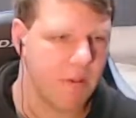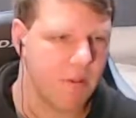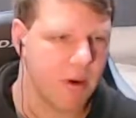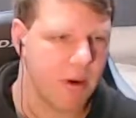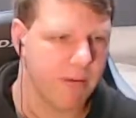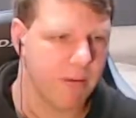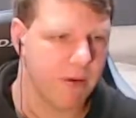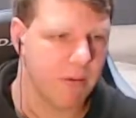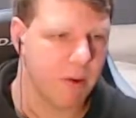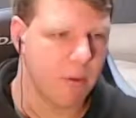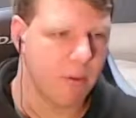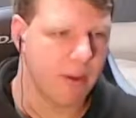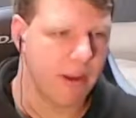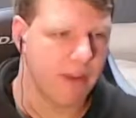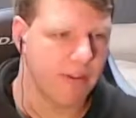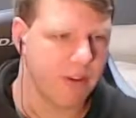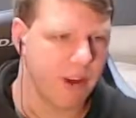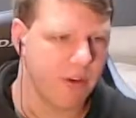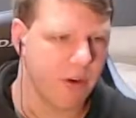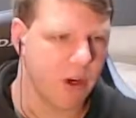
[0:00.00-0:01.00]
but I've got my
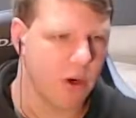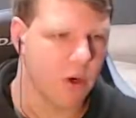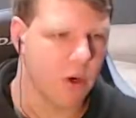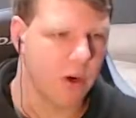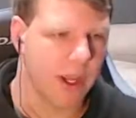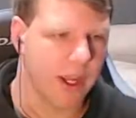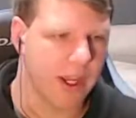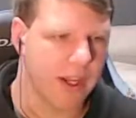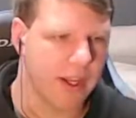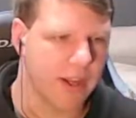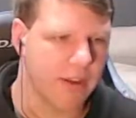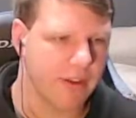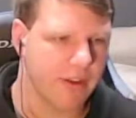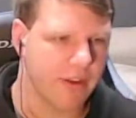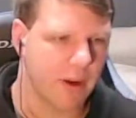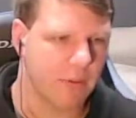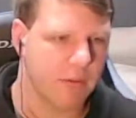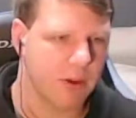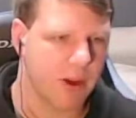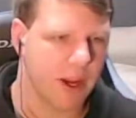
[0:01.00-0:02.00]
PC recording it at the
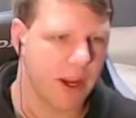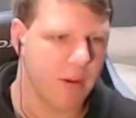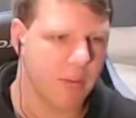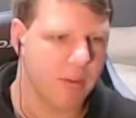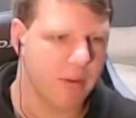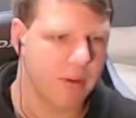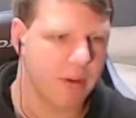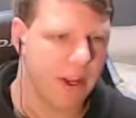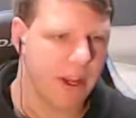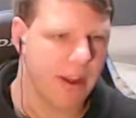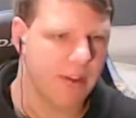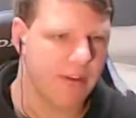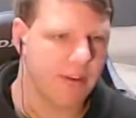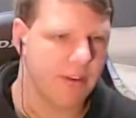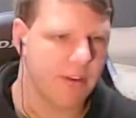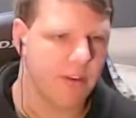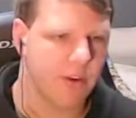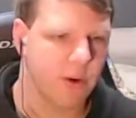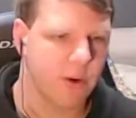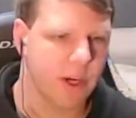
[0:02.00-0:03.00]
same time. So yes,
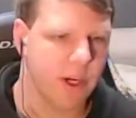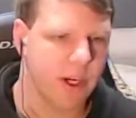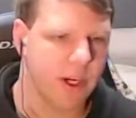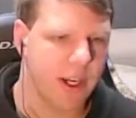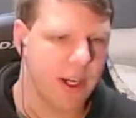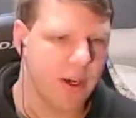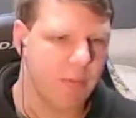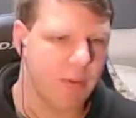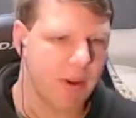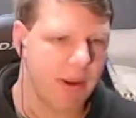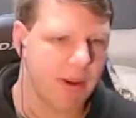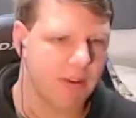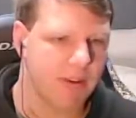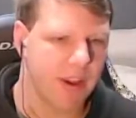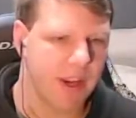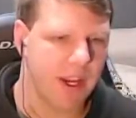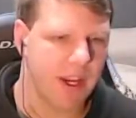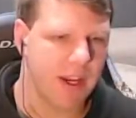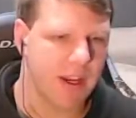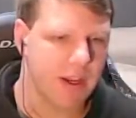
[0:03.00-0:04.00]
you're still going to need a
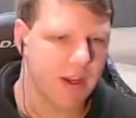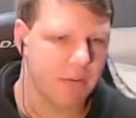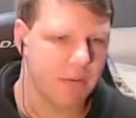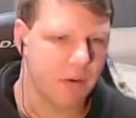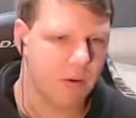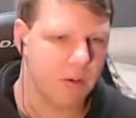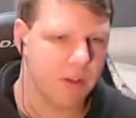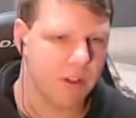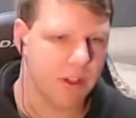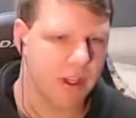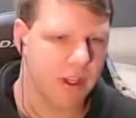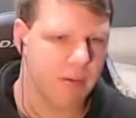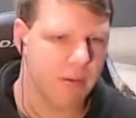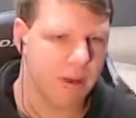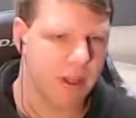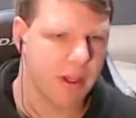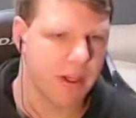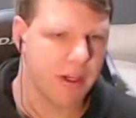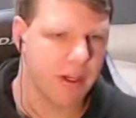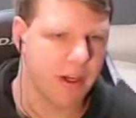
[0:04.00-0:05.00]
PC, unfortunately,
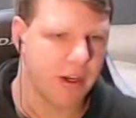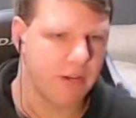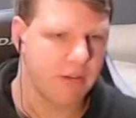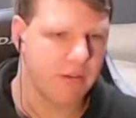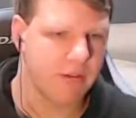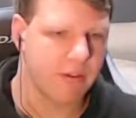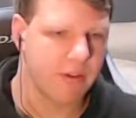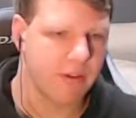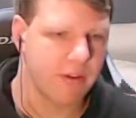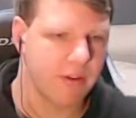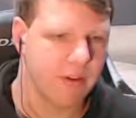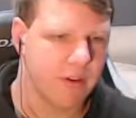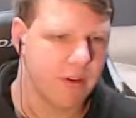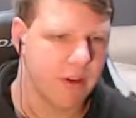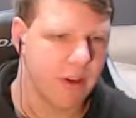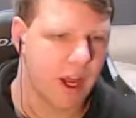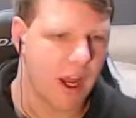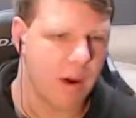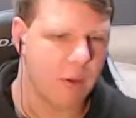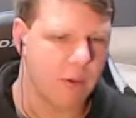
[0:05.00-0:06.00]
but
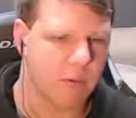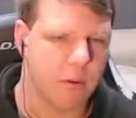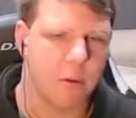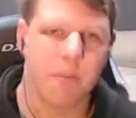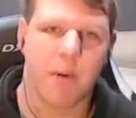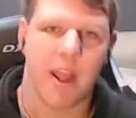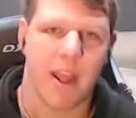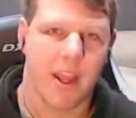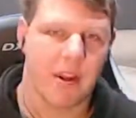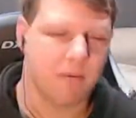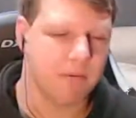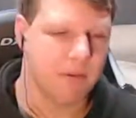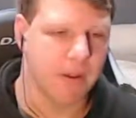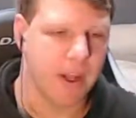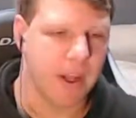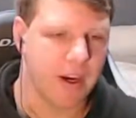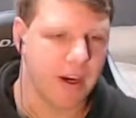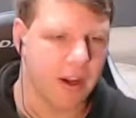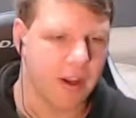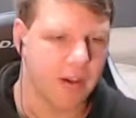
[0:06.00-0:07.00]
I was prepared for
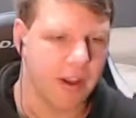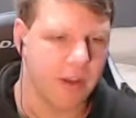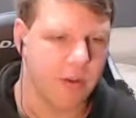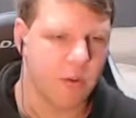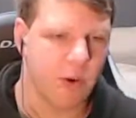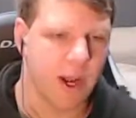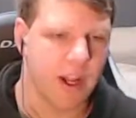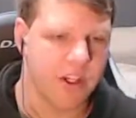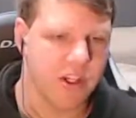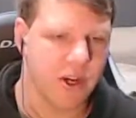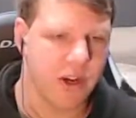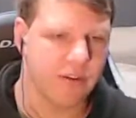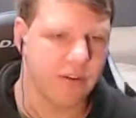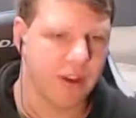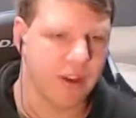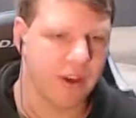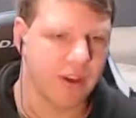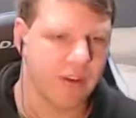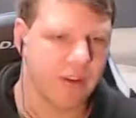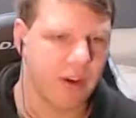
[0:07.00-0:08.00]
that. That's why I chose
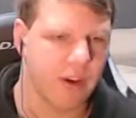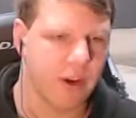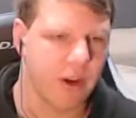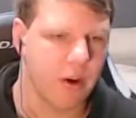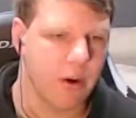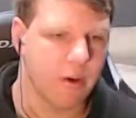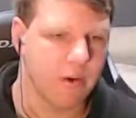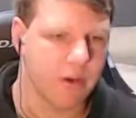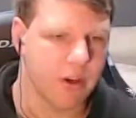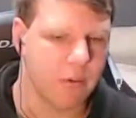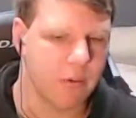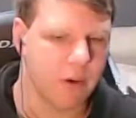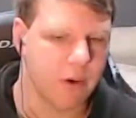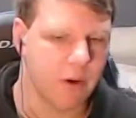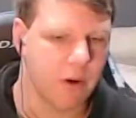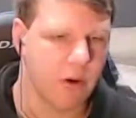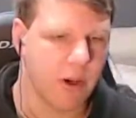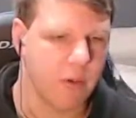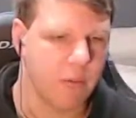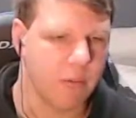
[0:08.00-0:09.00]
it, because I knew I was going to be
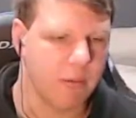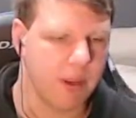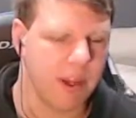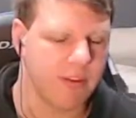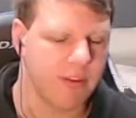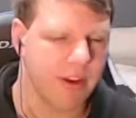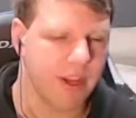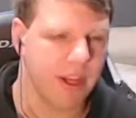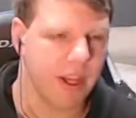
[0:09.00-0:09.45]
recording the PC